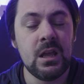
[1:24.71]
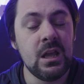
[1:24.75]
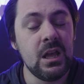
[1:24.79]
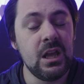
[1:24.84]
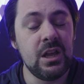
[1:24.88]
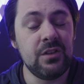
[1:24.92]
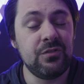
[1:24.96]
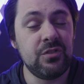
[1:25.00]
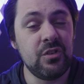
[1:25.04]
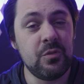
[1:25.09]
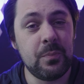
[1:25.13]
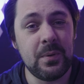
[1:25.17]

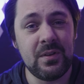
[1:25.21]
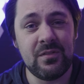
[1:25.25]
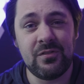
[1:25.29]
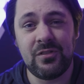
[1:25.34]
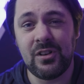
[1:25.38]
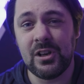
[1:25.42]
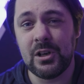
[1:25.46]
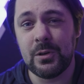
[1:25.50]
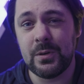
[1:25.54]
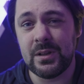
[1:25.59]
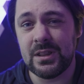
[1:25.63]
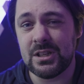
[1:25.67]
If you've been
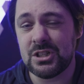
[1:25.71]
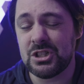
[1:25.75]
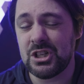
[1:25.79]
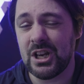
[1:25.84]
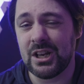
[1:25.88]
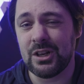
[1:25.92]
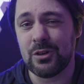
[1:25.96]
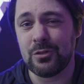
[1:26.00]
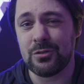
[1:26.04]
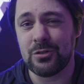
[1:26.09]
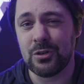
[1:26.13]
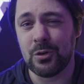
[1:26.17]
following the
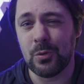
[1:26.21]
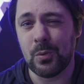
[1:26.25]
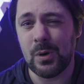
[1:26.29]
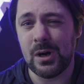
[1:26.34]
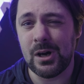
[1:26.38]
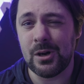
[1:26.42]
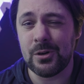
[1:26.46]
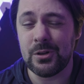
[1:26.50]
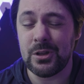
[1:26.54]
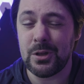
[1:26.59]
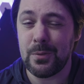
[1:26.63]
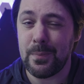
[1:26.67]
channel for a
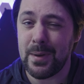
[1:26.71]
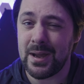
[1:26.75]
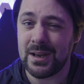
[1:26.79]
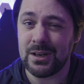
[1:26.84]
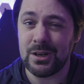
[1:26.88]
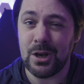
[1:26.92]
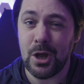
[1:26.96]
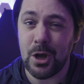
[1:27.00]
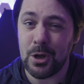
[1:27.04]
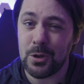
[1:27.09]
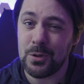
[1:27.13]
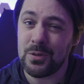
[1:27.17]
while, you may
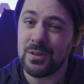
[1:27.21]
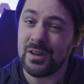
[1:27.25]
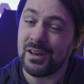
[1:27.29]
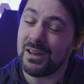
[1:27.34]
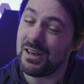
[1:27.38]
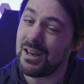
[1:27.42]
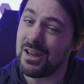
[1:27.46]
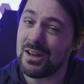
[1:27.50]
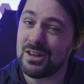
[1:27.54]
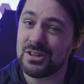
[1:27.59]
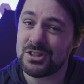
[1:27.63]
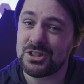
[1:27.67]
know that
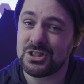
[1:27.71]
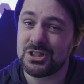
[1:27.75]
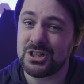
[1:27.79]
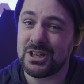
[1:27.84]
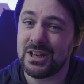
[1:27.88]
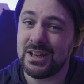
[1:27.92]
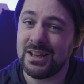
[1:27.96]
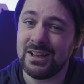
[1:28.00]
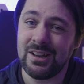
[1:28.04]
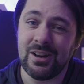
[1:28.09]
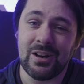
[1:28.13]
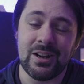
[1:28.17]
last
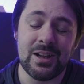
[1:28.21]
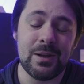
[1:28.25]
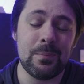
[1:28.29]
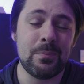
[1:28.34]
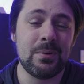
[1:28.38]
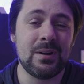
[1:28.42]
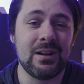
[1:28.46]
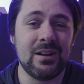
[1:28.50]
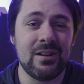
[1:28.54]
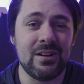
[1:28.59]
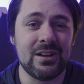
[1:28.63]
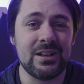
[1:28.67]
year I
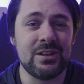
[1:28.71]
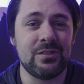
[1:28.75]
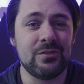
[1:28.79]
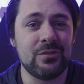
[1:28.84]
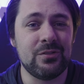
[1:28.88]
applied